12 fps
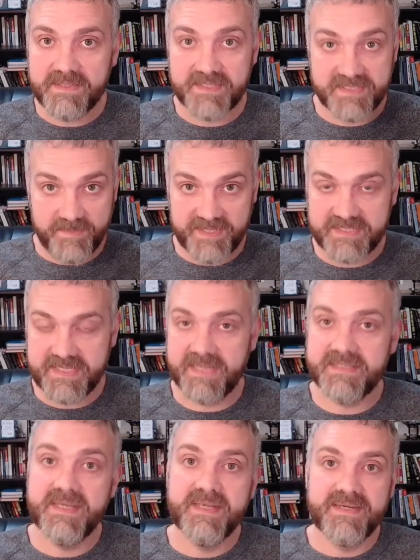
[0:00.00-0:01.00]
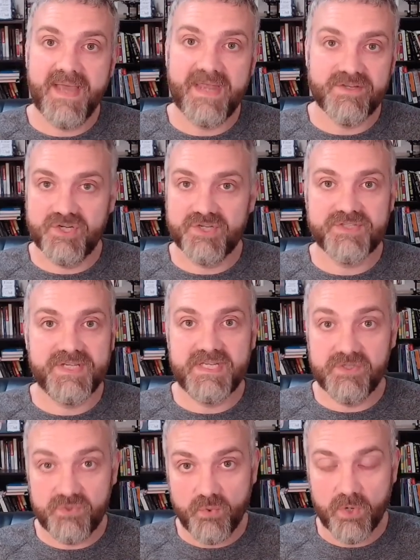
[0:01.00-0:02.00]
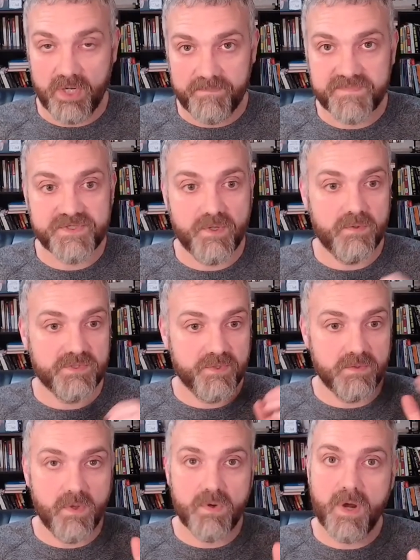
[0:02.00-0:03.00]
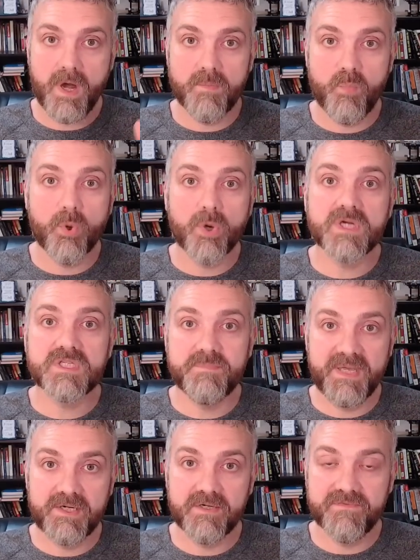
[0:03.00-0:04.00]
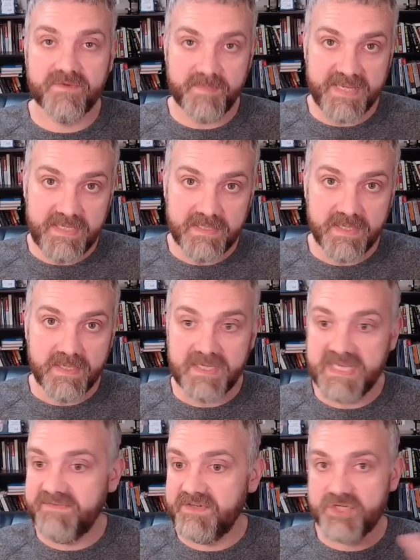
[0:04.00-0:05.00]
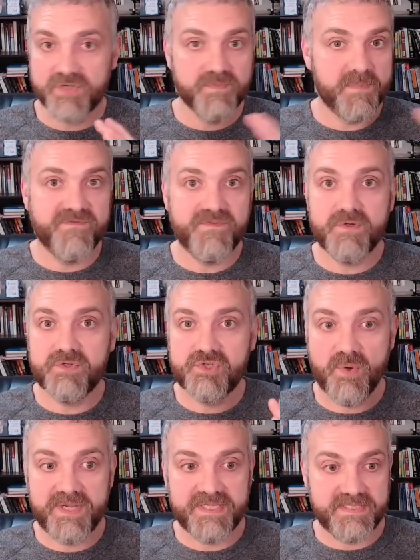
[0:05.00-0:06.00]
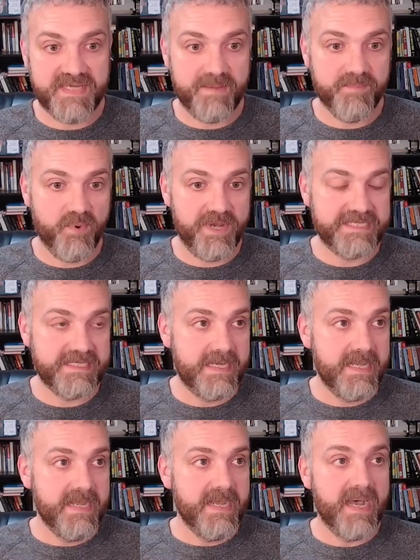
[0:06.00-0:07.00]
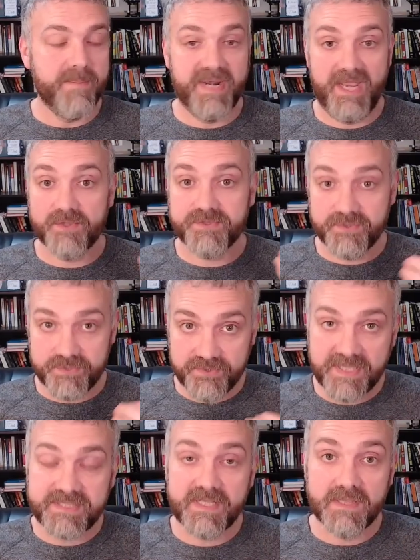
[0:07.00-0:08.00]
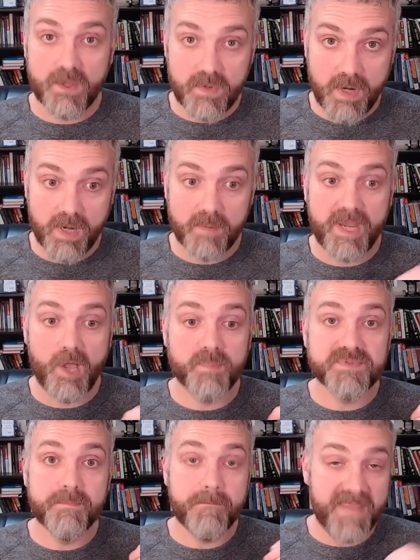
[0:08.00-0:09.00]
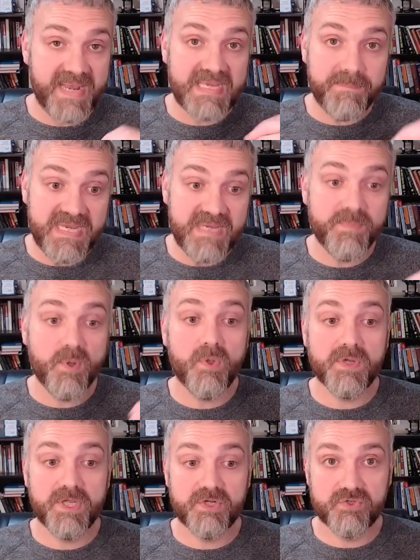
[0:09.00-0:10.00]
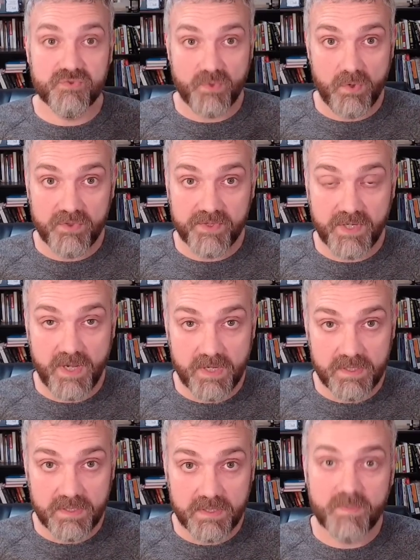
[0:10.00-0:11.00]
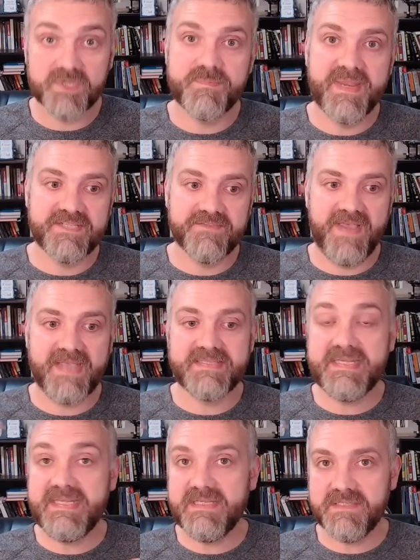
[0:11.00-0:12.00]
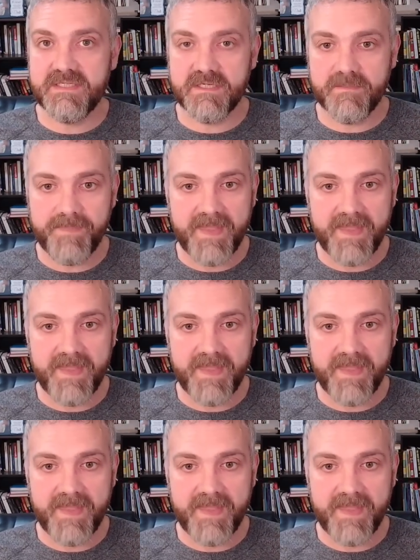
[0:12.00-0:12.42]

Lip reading: to some extent, not just endure. So low carb works better for me, even just from a food choice standpoint. But I also do think that low carb helps many people control their hunger, which makes fasting easier.